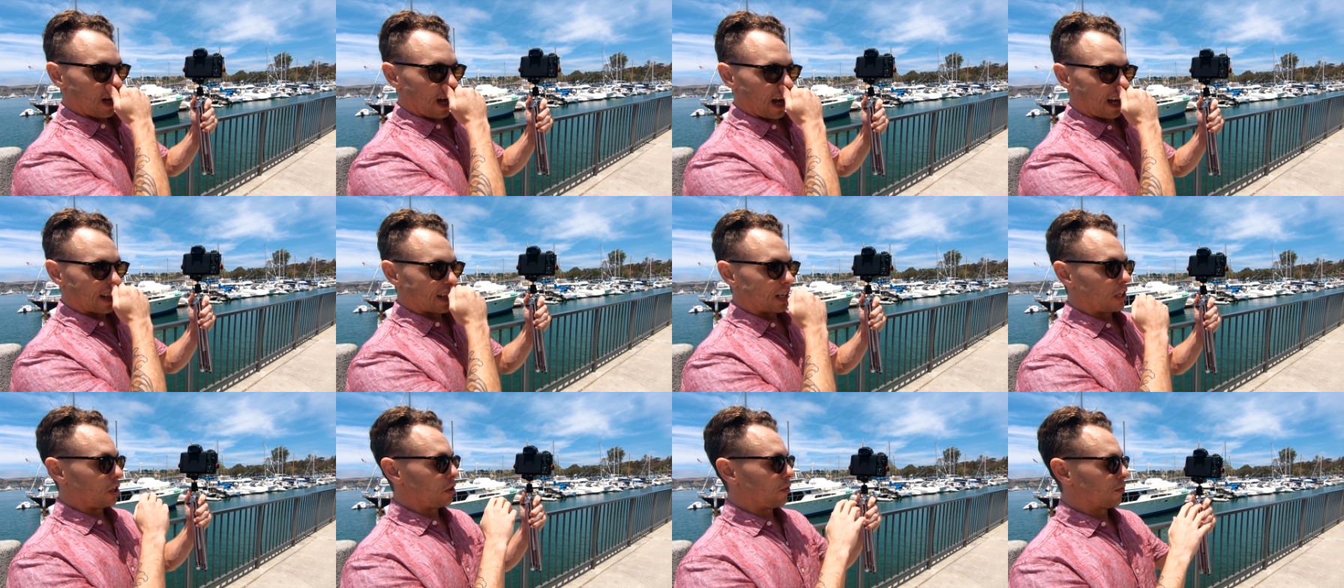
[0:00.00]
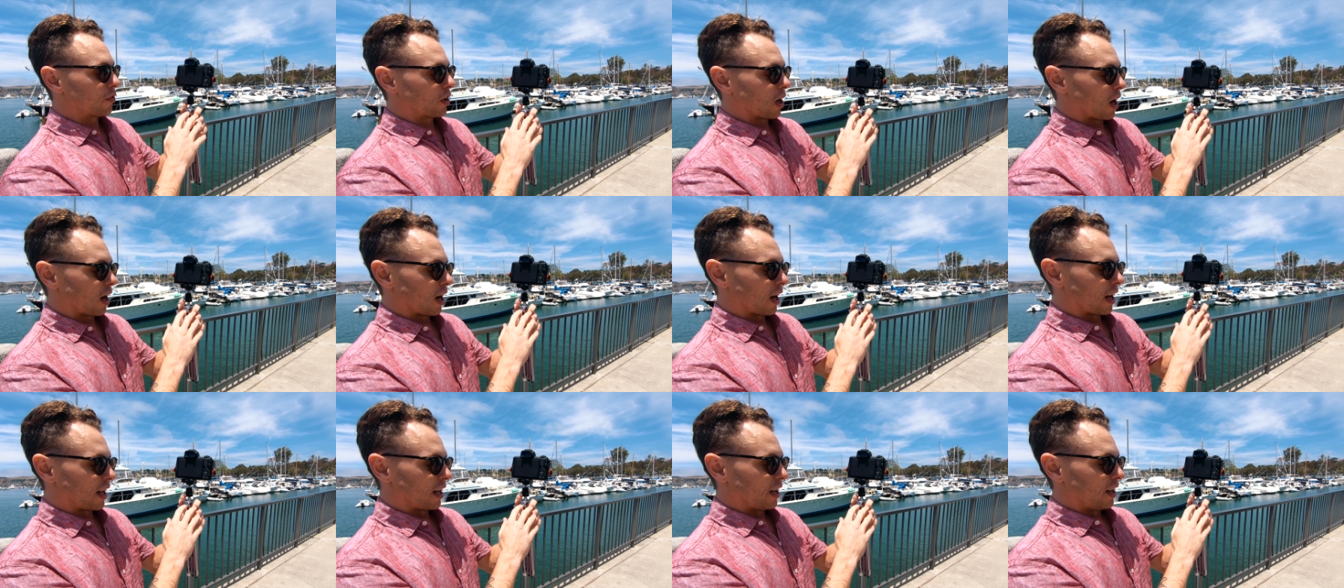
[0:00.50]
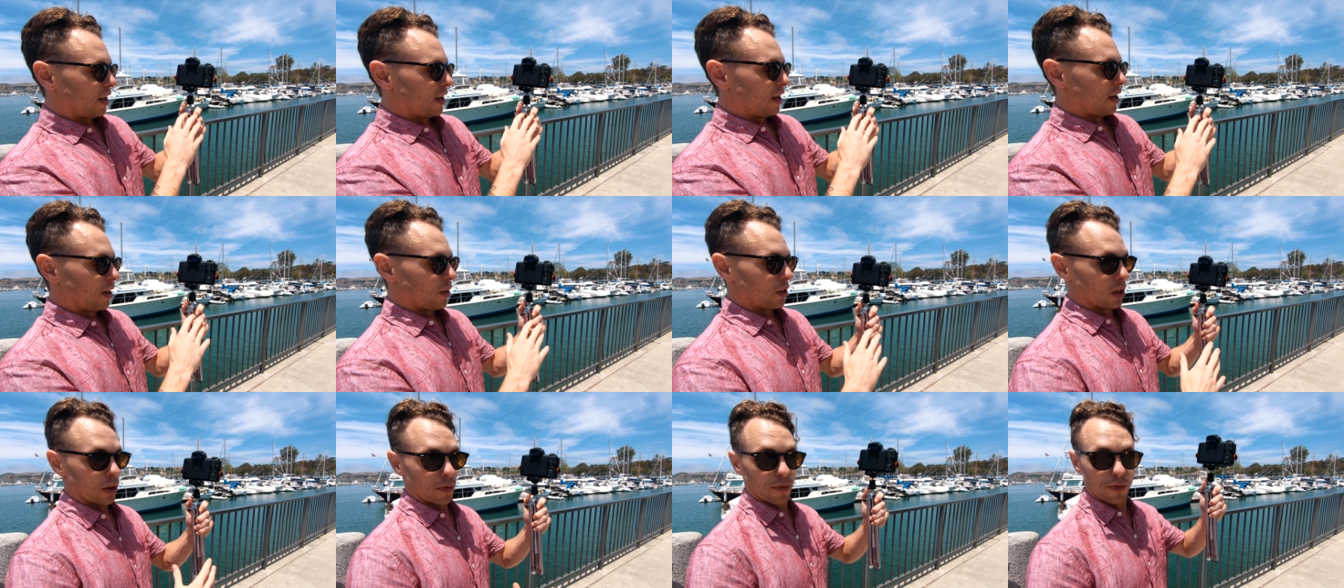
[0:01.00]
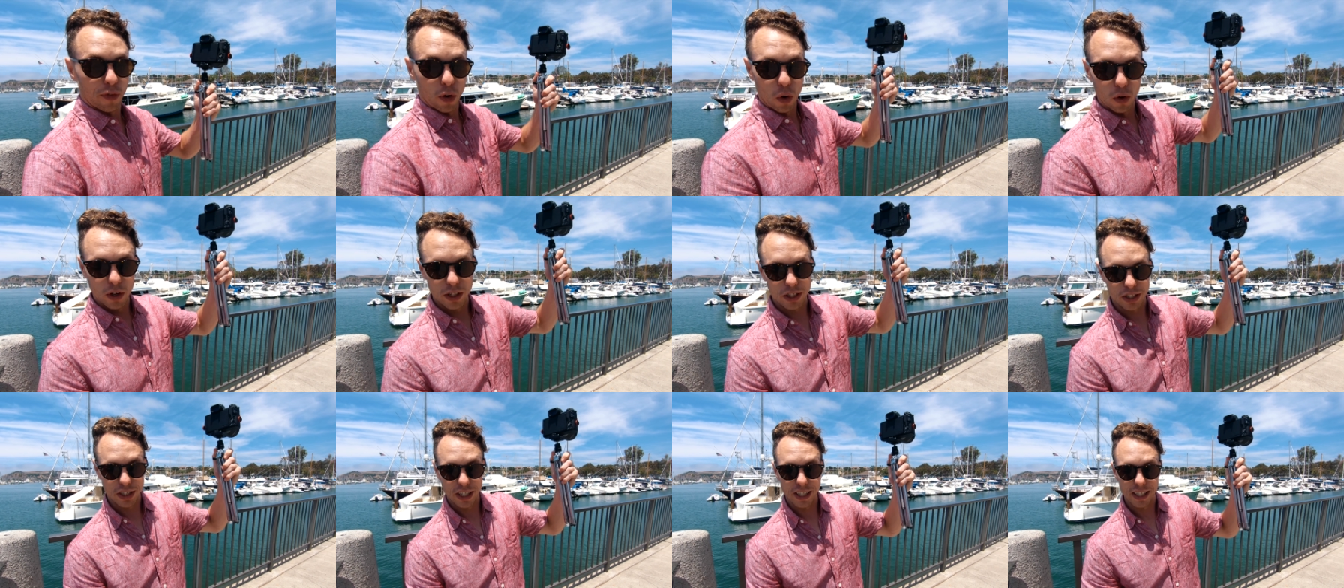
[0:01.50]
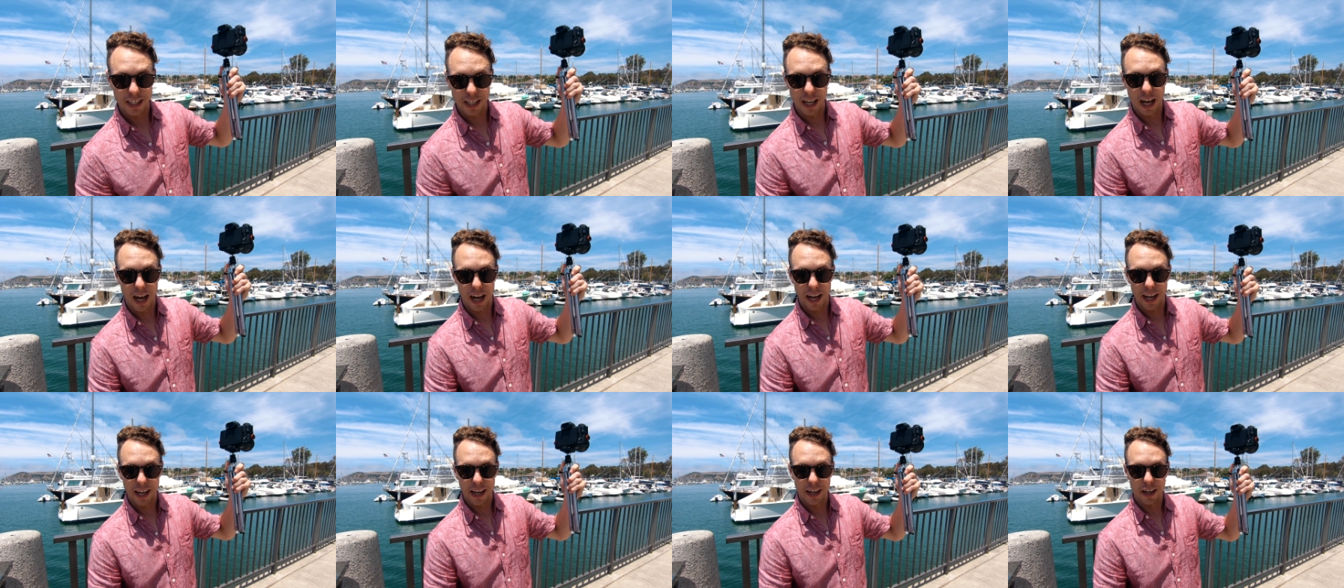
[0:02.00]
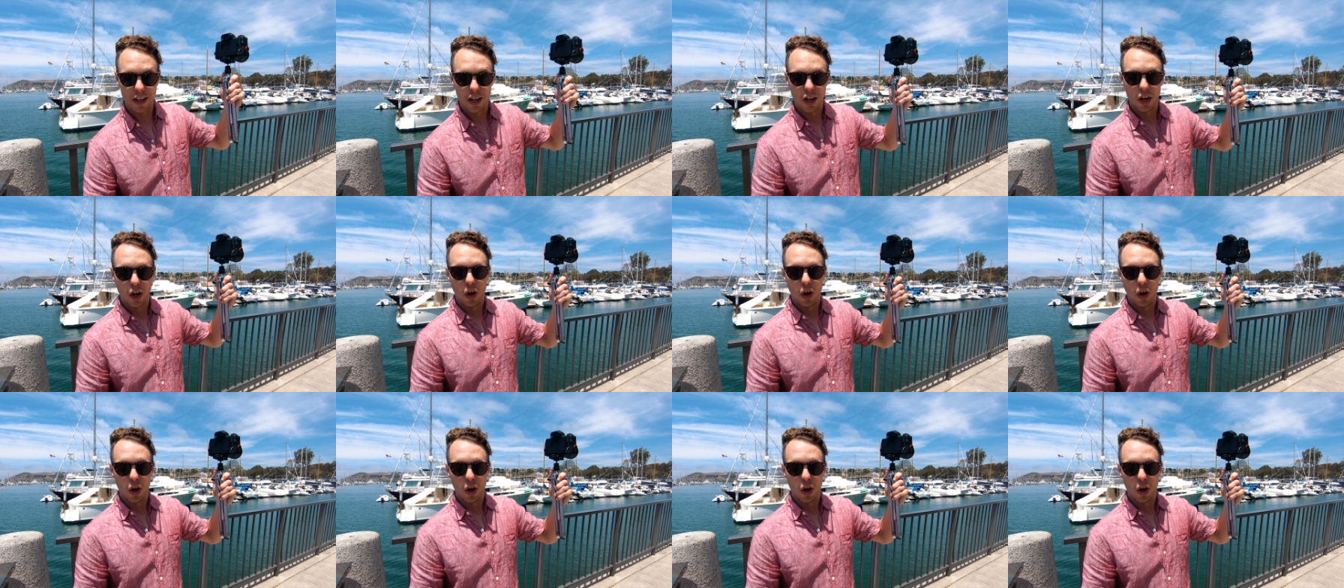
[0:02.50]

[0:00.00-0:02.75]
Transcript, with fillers: And then you've got the full extended height.